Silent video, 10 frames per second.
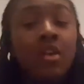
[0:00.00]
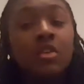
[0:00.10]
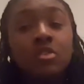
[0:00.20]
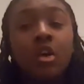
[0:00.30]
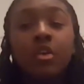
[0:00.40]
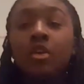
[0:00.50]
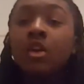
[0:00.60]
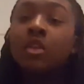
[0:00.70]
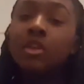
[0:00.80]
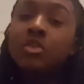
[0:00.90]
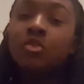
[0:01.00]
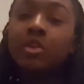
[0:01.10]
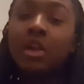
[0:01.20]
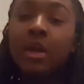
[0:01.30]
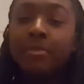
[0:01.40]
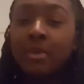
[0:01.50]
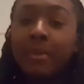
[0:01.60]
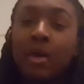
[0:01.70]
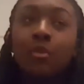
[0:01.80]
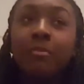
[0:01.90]
So, this story time's
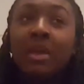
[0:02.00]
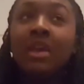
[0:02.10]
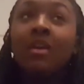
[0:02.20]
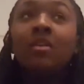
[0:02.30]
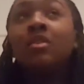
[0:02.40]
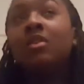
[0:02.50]
about me